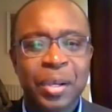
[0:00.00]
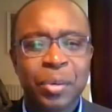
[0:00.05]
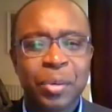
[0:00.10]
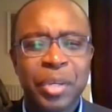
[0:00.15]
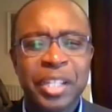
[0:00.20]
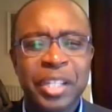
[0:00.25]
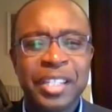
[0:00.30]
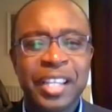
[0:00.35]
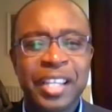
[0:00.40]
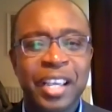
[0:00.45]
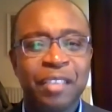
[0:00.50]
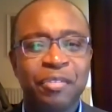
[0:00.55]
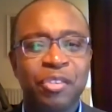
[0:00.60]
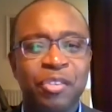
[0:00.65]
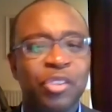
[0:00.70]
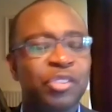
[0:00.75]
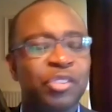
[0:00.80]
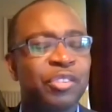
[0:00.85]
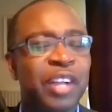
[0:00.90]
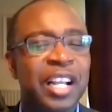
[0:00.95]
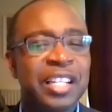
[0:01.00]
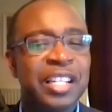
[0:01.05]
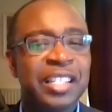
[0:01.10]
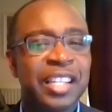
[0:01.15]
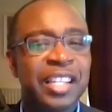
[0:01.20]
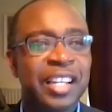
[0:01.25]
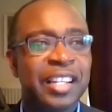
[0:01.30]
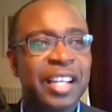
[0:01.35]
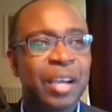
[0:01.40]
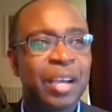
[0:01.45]
We take for
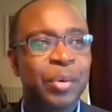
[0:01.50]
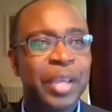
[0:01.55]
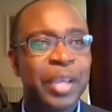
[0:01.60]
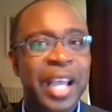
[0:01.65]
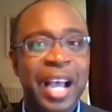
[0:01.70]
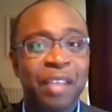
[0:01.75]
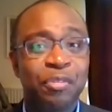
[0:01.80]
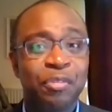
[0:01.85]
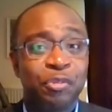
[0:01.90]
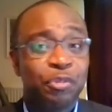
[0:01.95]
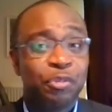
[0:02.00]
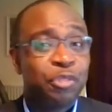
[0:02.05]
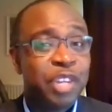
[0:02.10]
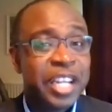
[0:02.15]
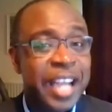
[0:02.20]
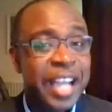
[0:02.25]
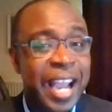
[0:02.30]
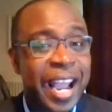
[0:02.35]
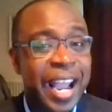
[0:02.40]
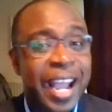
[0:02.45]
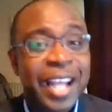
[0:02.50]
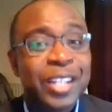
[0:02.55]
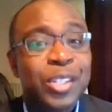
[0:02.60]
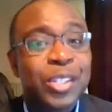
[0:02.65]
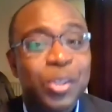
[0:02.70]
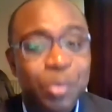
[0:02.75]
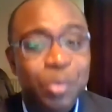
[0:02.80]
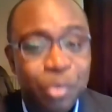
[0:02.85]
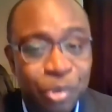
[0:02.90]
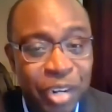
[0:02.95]
granted that we have free air
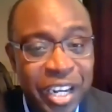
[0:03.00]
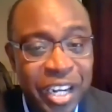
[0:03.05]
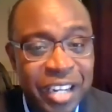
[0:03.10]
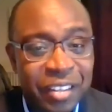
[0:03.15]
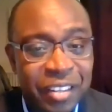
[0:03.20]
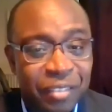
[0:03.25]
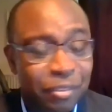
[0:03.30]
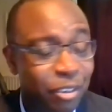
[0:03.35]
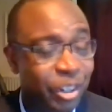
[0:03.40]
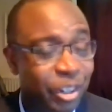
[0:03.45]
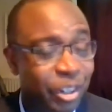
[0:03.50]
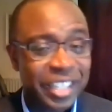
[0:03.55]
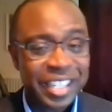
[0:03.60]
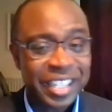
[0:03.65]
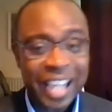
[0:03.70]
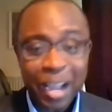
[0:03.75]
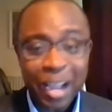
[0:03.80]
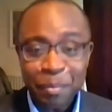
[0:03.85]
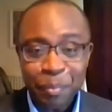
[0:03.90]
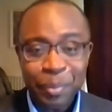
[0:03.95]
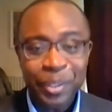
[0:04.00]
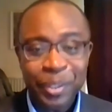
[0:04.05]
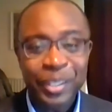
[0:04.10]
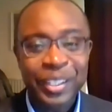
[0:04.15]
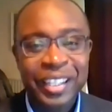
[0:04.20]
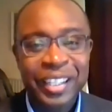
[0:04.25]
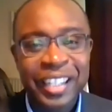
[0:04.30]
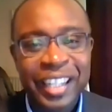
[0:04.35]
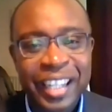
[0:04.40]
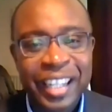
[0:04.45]
to breathe, for
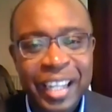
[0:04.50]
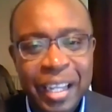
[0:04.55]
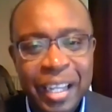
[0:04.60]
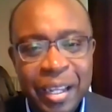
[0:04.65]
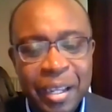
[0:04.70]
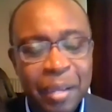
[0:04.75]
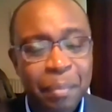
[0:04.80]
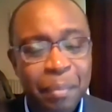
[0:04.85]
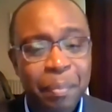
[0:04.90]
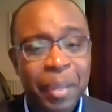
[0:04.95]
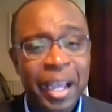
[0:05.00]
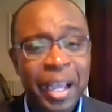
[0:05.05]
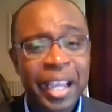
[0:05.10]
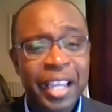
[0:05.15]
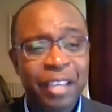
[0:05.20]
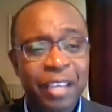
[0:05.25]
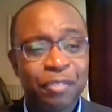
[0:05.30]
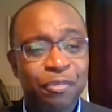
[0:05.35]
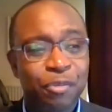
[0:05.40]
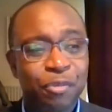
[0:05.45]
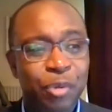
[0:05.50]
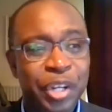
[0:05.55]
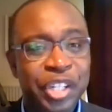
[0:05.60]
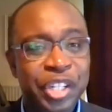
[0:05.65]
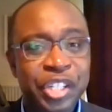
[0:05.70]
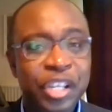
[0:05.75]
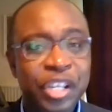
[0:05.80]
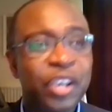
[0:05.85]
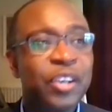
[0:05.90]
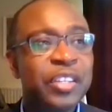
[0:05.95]
example. But if we
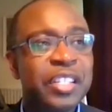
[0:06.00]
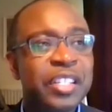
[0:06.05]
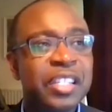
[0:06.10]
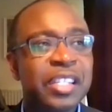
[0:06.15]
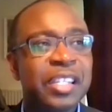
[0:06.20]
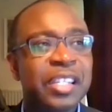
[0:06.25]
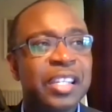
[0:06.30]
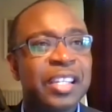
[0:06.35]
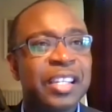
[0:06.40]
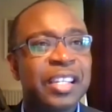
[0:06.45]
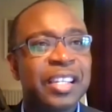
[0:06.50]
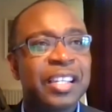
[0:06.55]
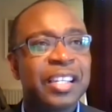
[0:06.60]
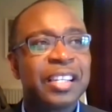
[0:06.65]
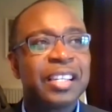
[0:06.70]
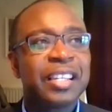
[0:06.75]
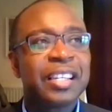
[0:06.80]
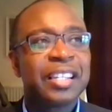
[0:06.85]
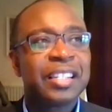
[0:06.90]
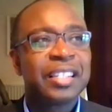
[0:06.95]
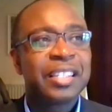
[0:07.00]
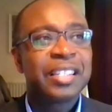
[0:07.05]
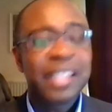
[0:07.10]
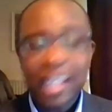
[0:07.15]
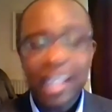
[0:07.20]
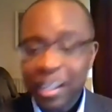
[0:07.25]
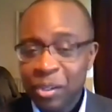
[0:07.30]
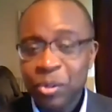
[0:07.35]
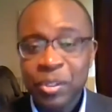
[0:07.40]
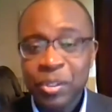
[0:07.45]
don't
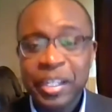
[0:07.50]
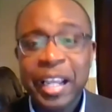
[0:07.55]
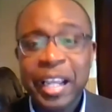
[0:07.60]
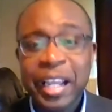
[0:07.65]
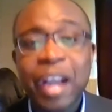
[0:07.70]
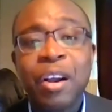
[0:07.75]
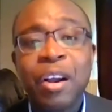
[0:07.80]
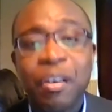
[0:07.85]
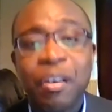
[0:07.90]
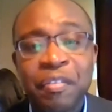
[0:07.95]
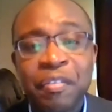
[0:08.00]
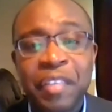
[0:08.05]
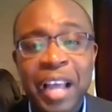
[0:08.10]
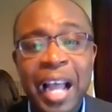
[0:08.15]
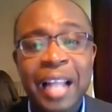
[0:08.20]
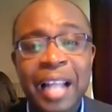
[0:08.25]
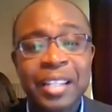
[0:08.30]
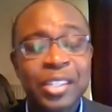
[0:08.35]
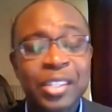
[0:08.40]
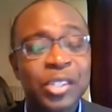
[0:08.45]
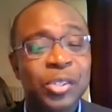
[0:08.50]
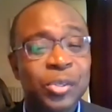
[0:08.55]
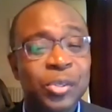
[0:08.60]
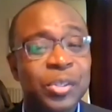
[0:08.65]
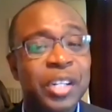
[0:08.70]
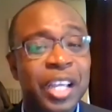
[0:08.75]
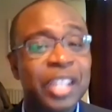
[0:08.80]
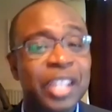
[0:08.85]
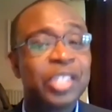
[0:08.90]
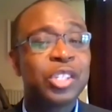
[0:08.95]
take good care of that,
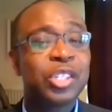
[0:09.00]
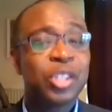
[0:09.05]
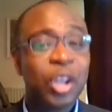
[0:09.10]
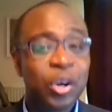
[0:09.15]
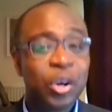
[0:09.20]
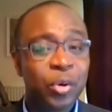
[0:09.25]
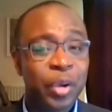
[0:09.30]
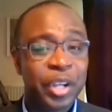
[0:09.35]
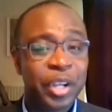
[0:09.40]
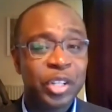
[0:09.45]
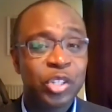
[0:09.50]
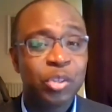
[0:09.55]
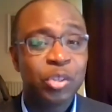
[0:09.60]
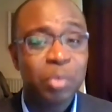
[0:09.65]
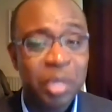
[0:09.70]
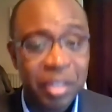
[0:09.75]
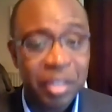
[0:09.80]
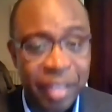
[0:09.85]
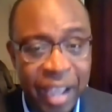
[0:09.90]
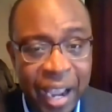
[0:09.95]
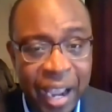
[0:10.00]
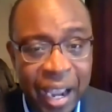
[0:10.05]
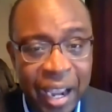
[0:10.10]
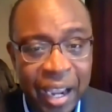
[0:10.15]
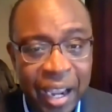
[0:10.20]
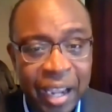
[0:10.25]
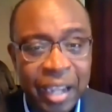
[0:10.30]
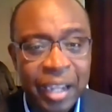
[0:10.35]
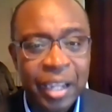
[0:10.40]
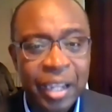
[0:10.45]
soon it's not going to be there.